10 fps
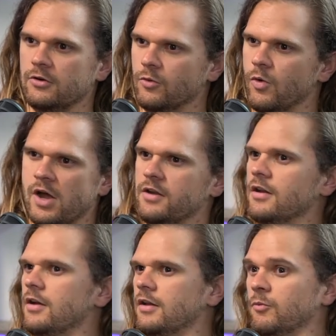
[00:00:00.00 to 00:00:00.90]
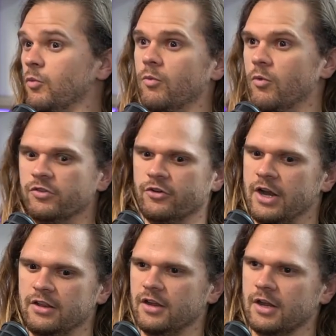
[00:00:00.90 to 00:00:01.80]
What was there
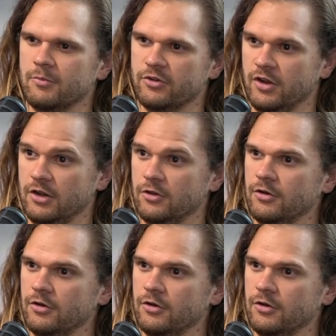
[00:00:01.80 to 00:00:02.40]
anything in particular?